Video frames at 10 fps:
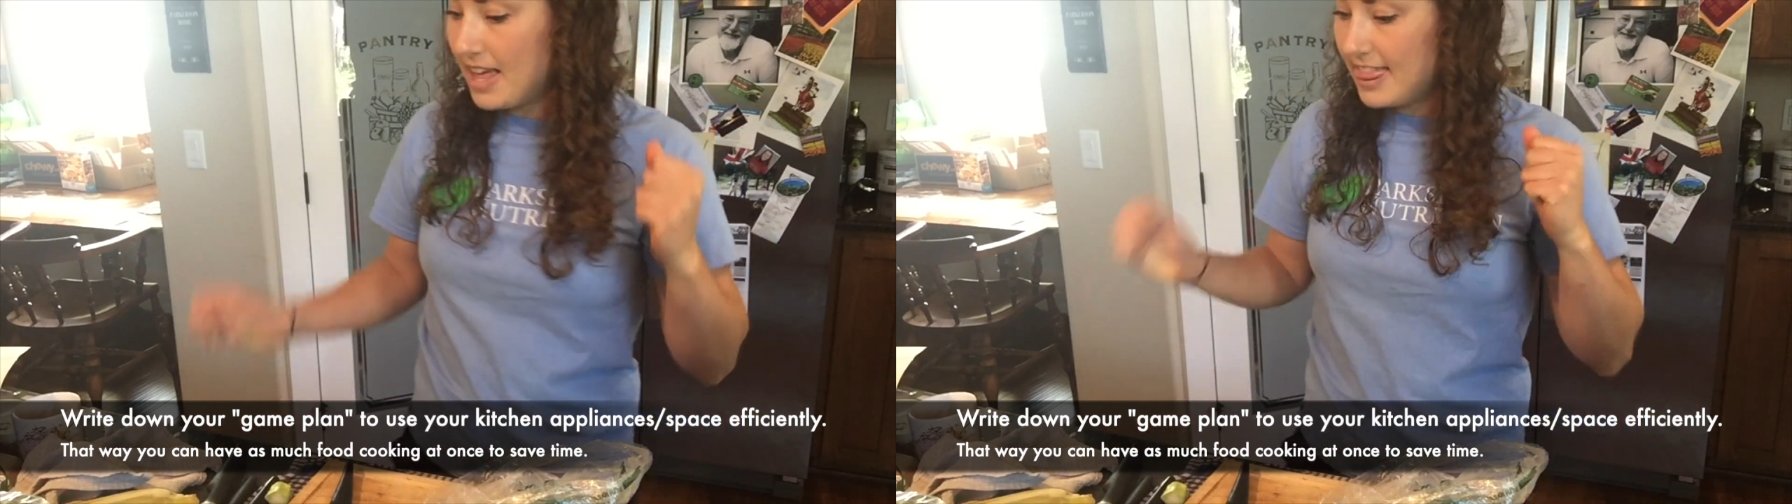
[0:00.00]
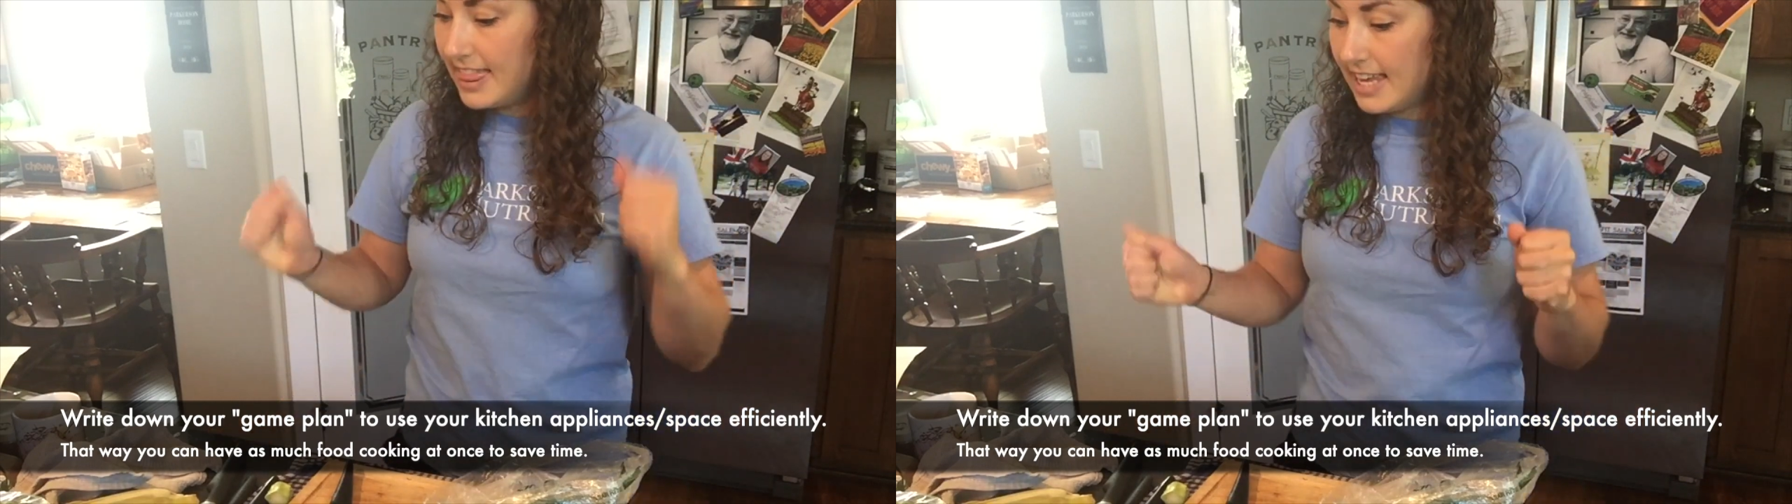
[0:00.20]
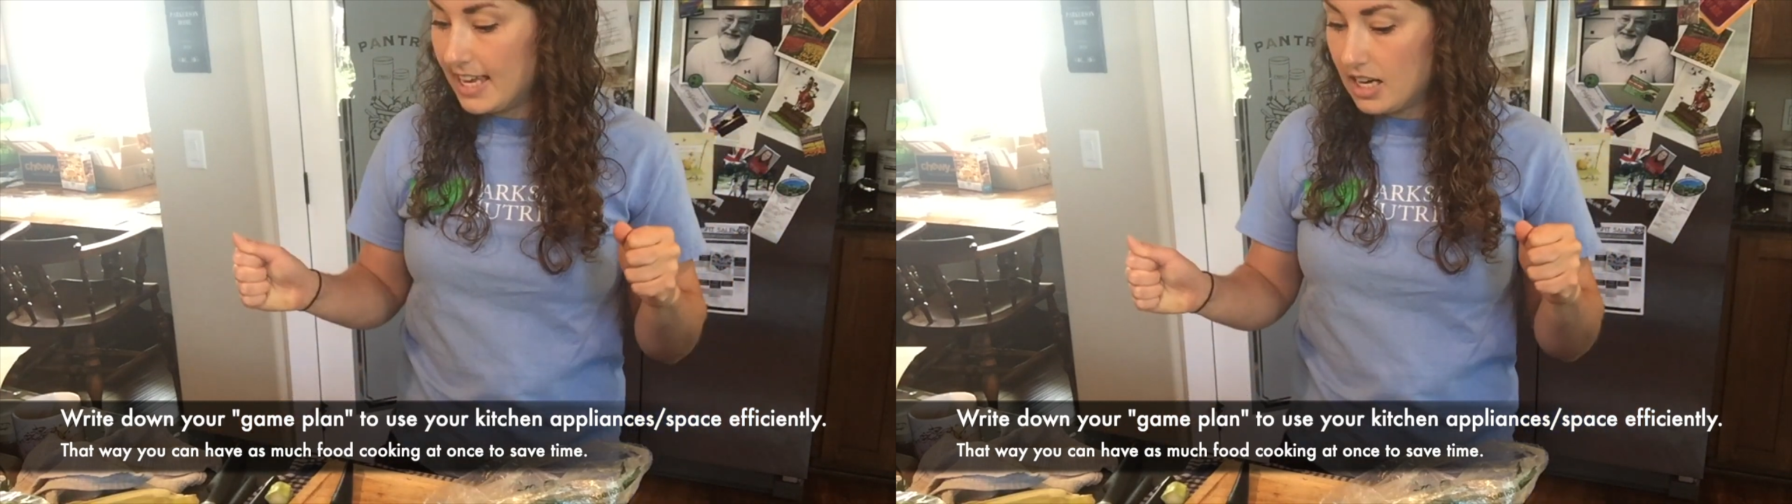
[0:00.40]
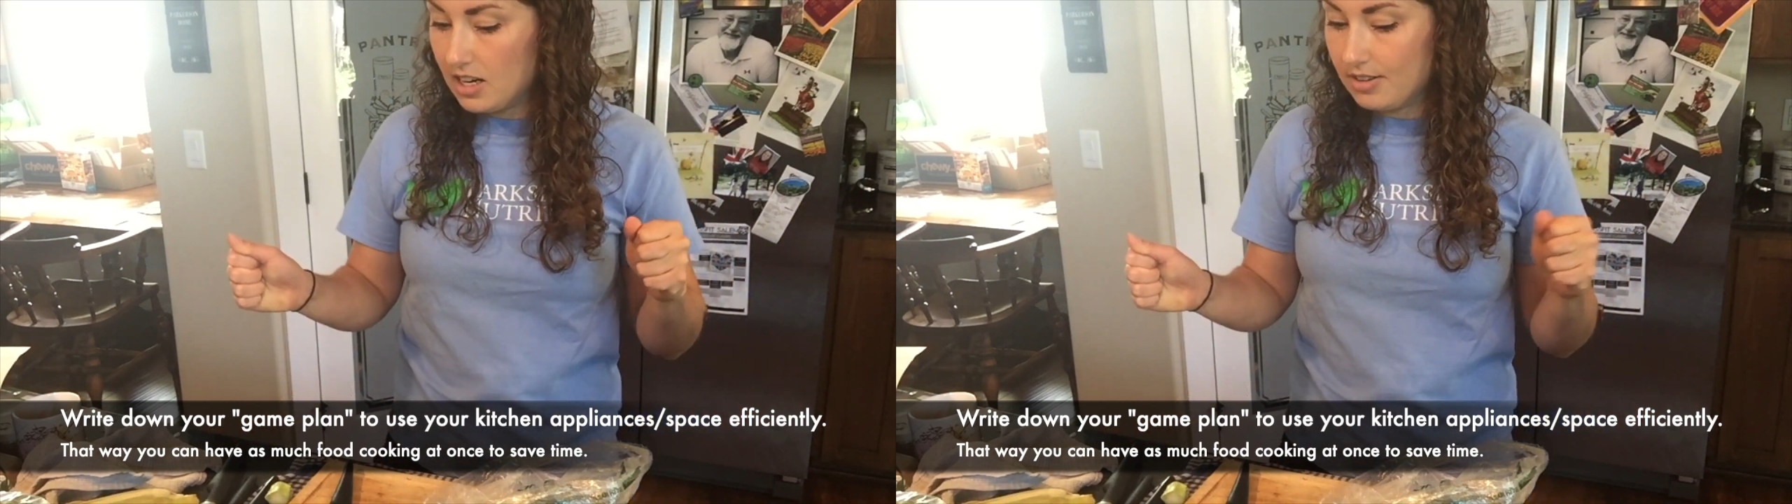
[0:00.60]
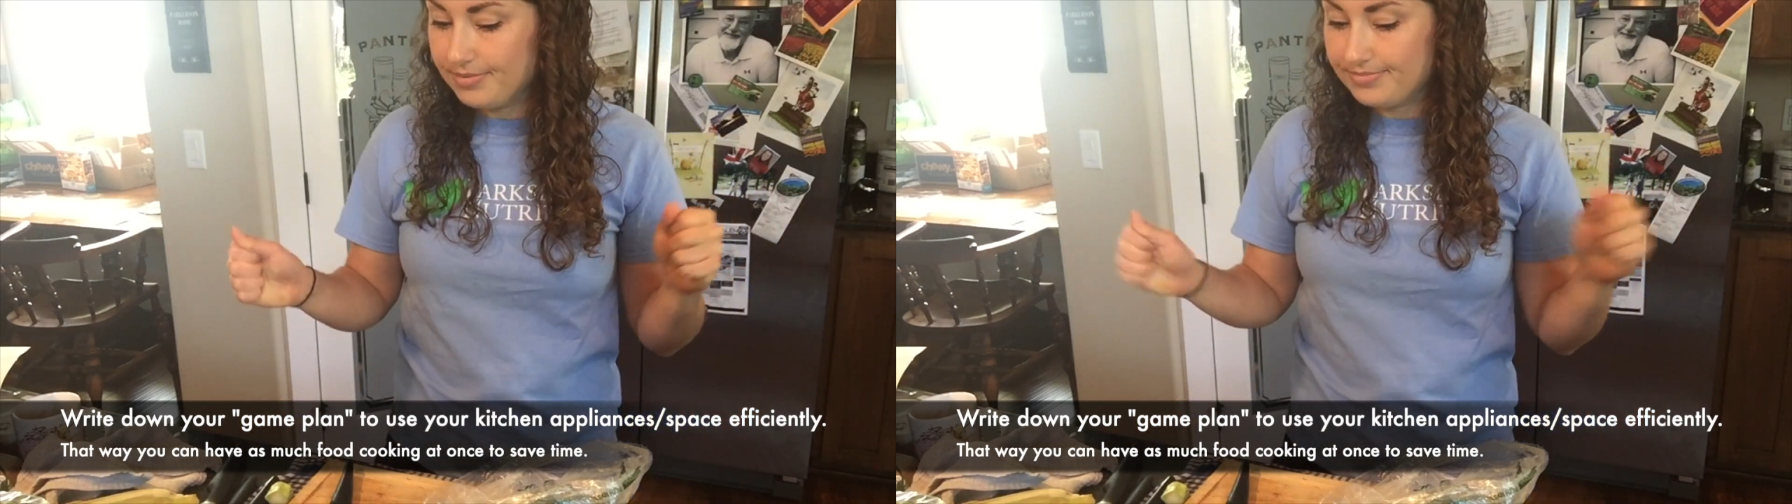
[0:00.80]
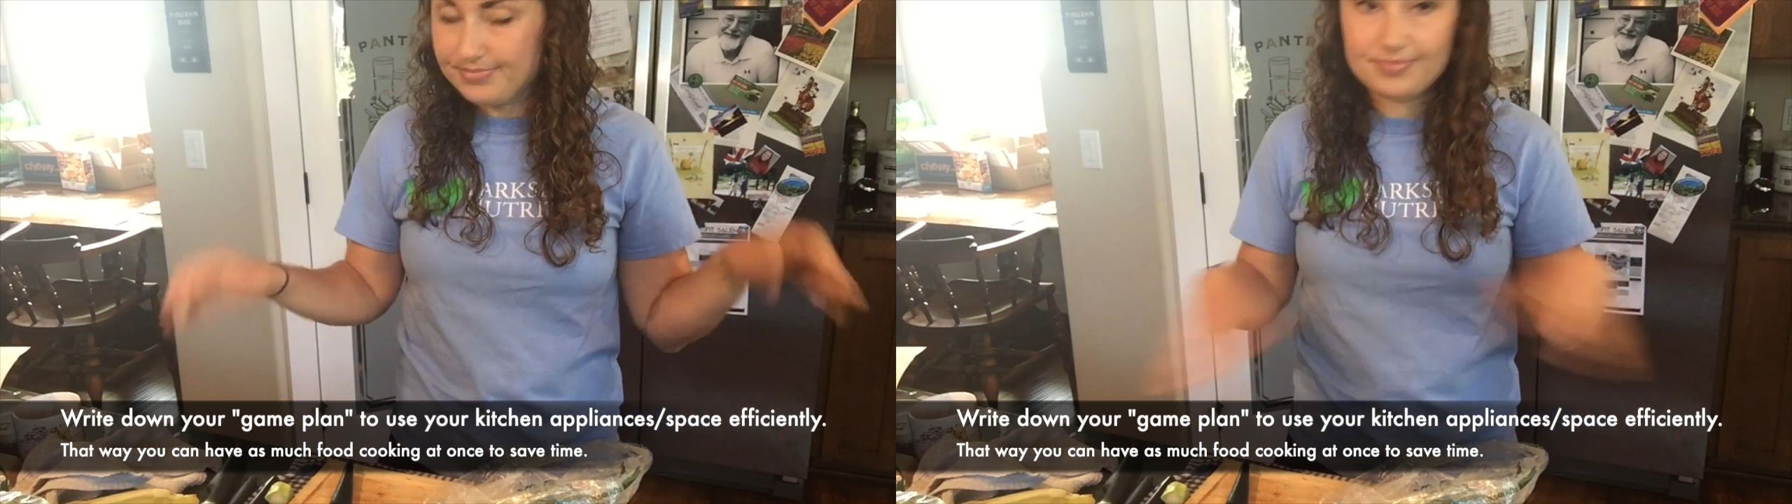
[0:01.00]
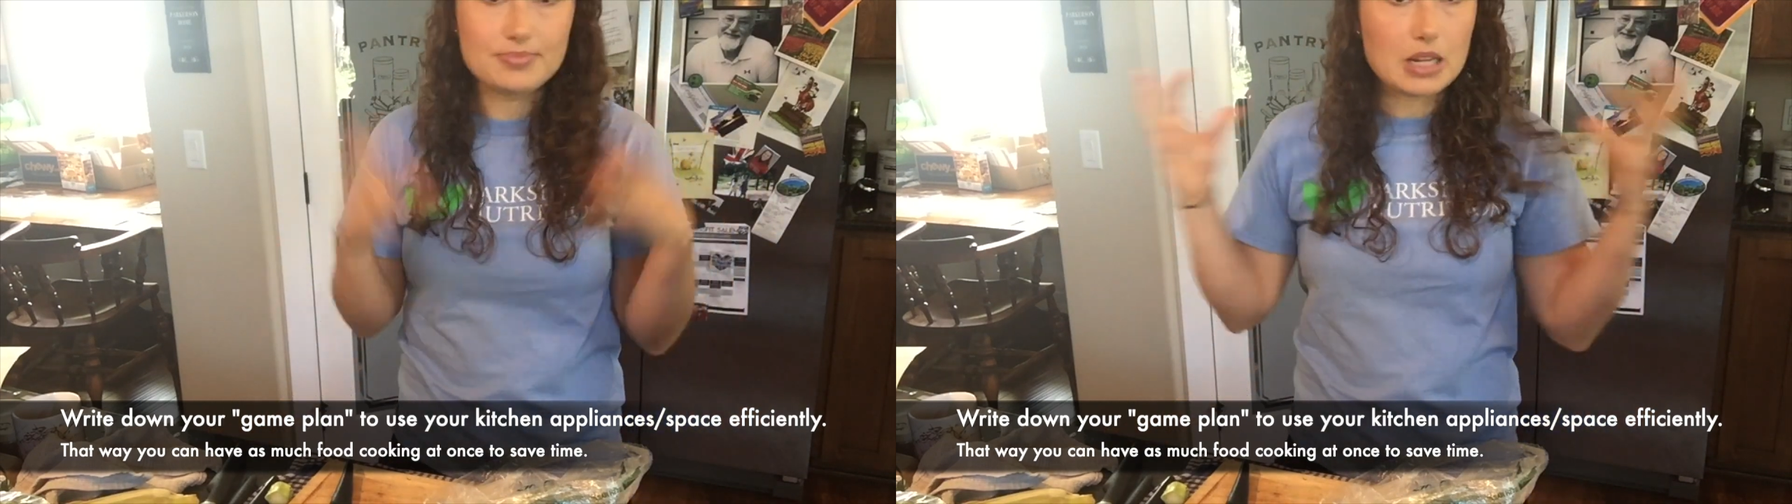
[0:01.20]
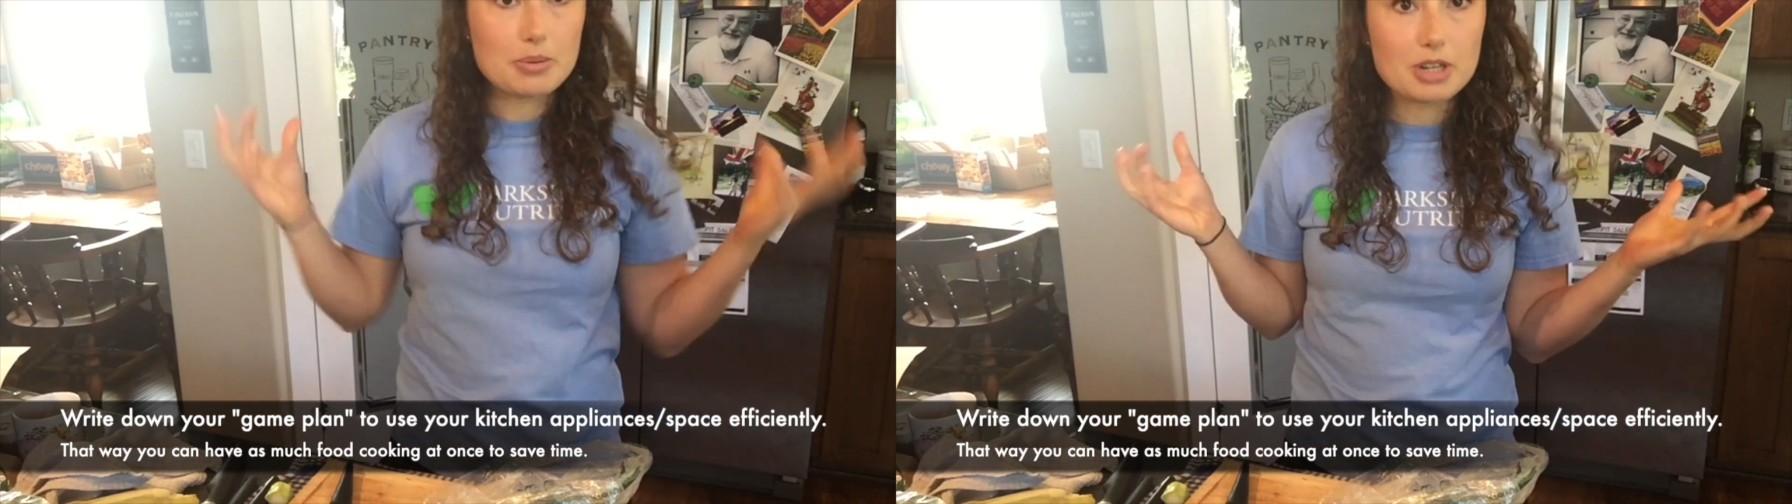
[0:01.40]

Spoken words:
And then I'm